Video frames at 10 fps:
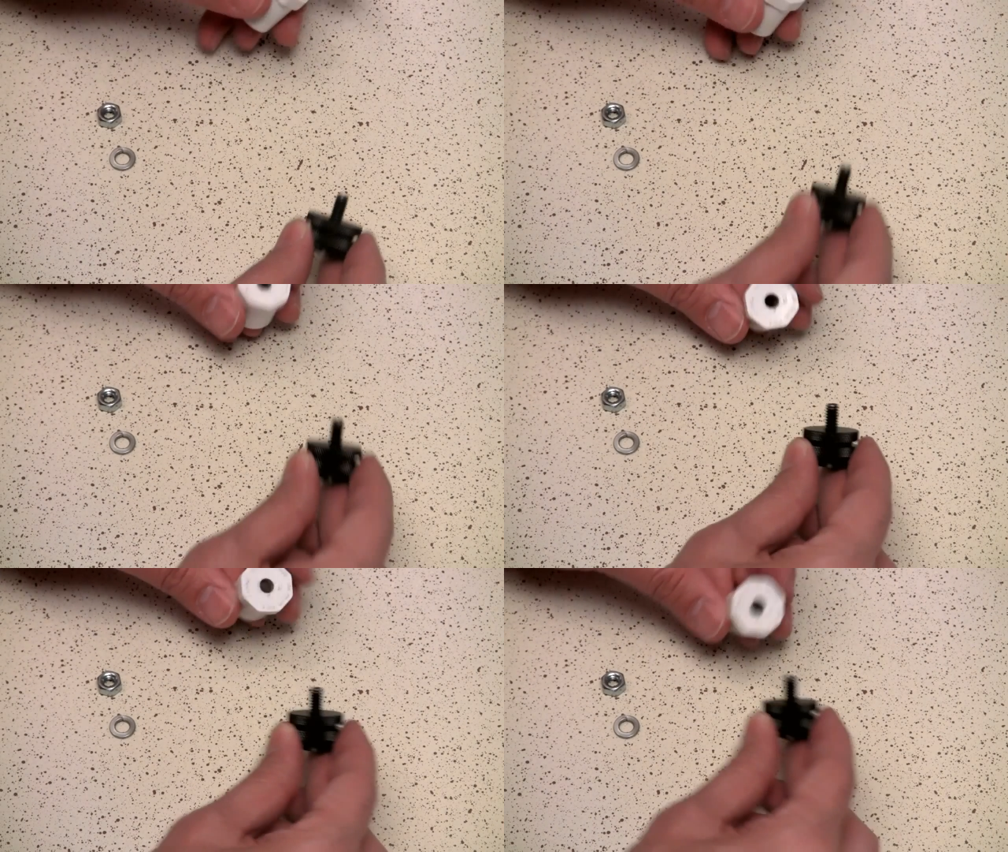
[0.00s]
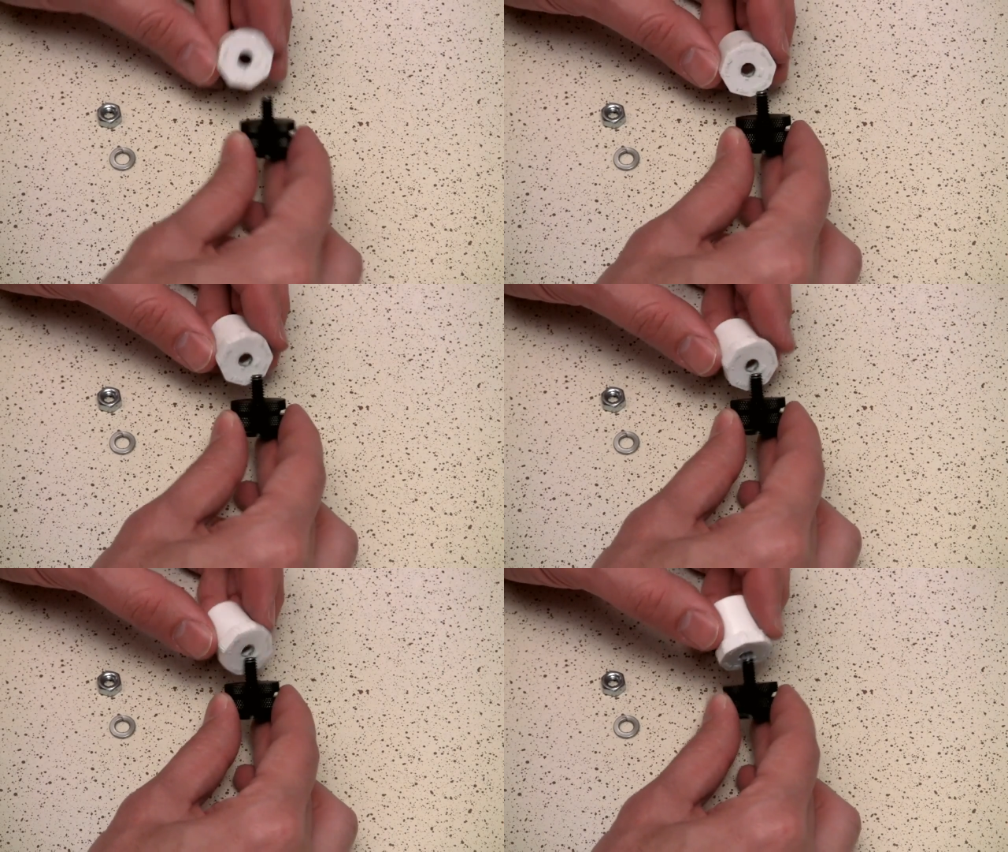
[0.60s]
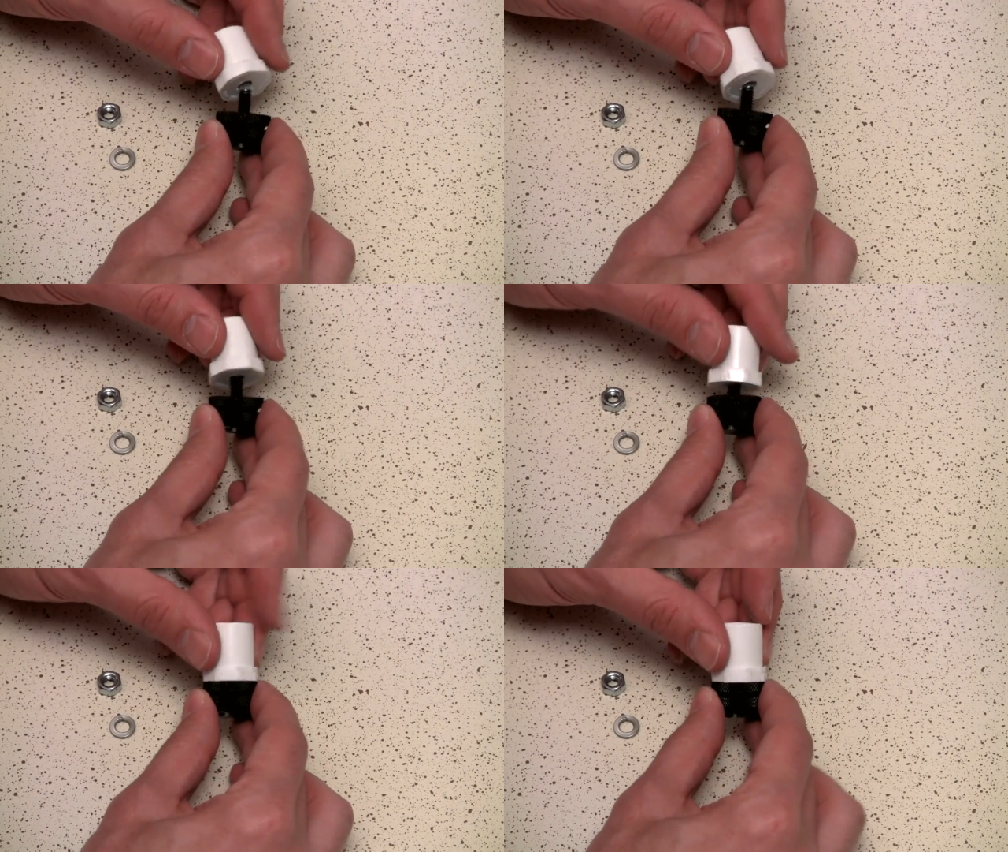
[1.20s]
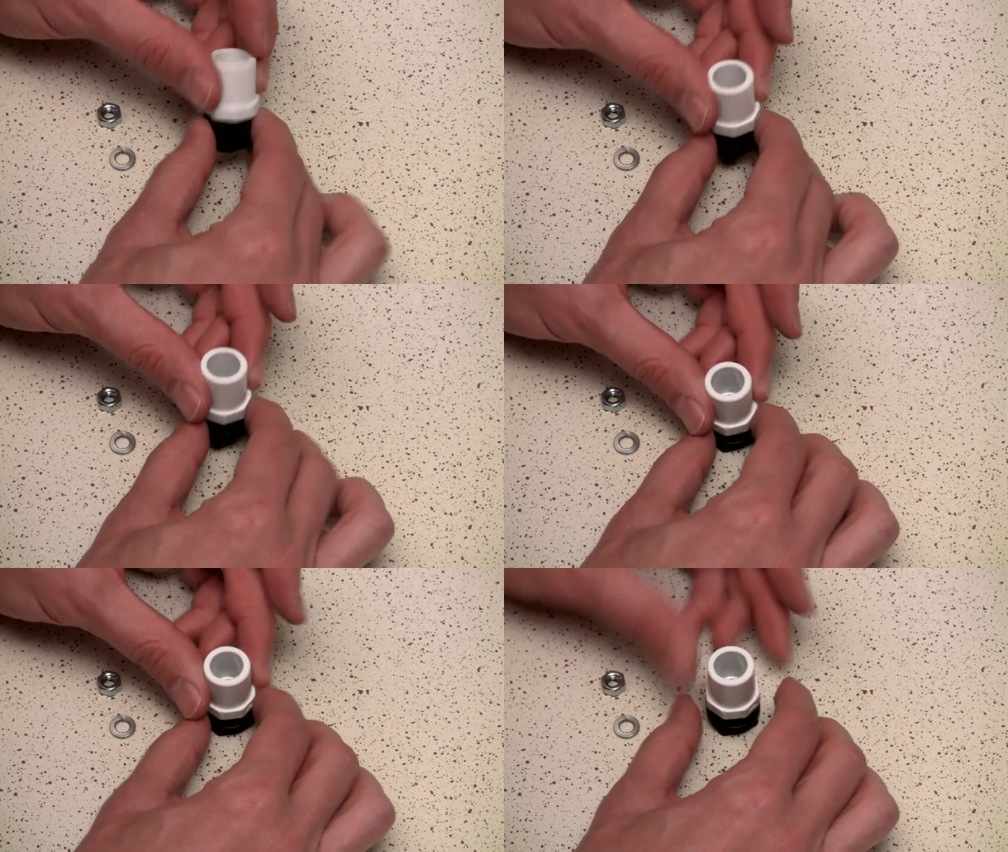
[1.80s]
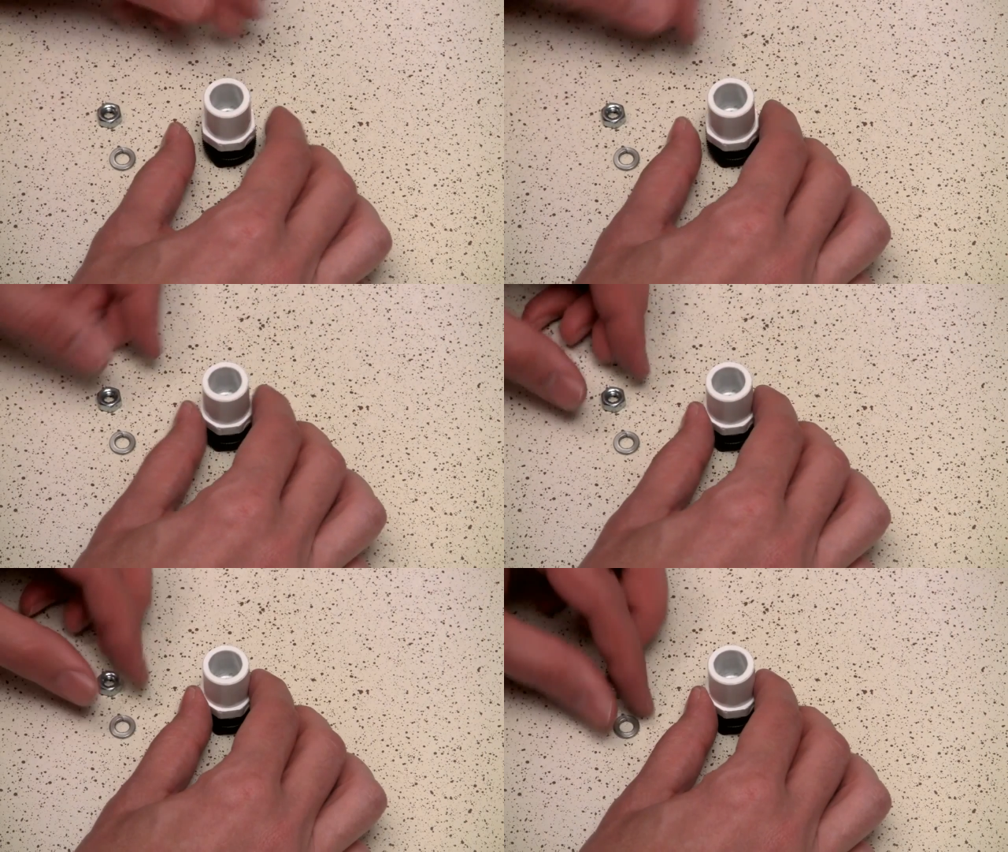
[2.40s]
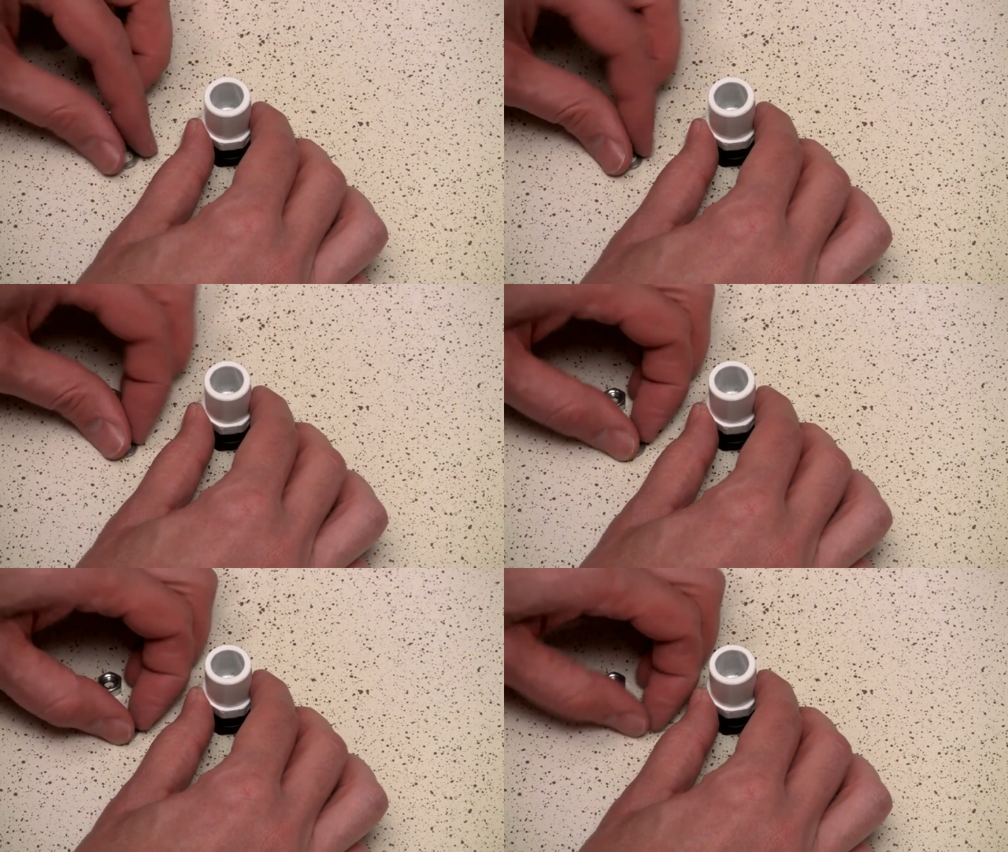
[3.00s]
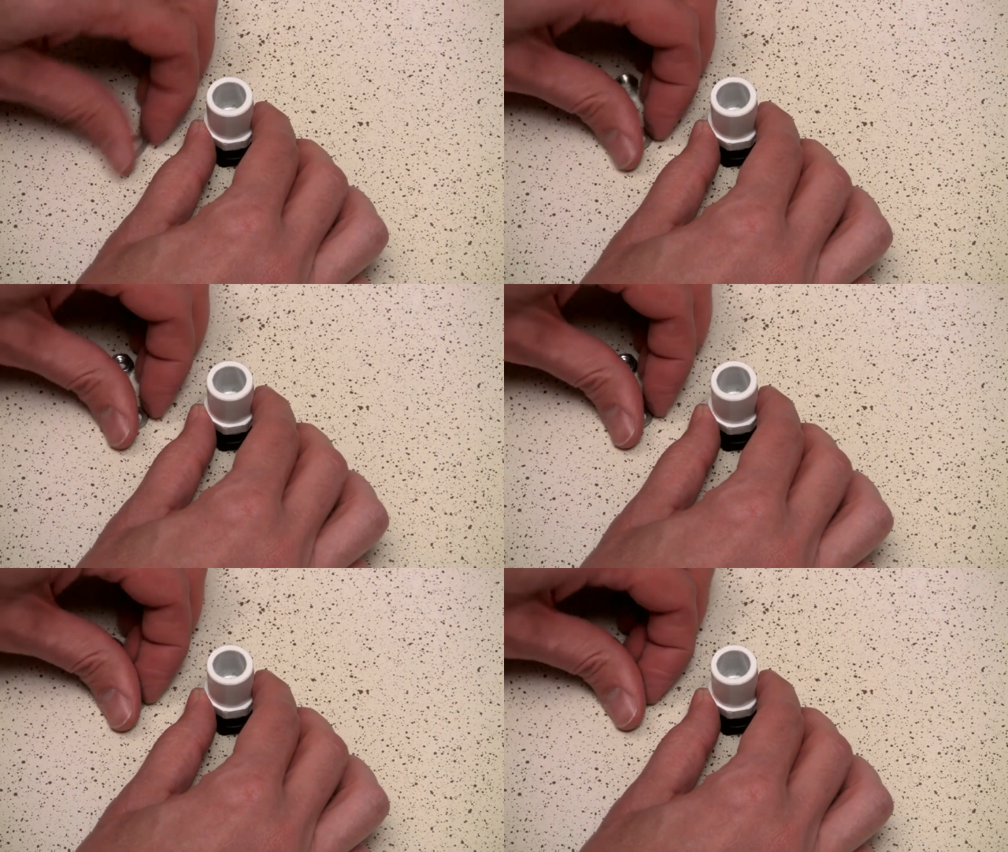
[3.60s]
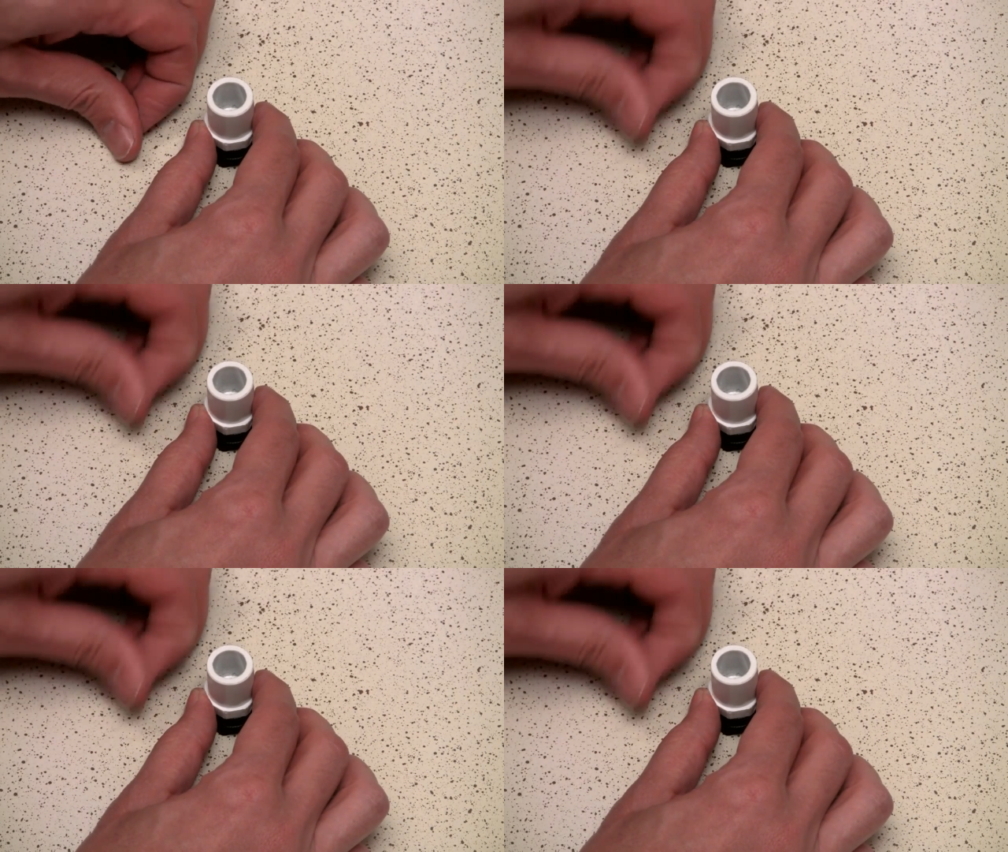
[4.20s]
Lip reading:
[unreadable: no face in view]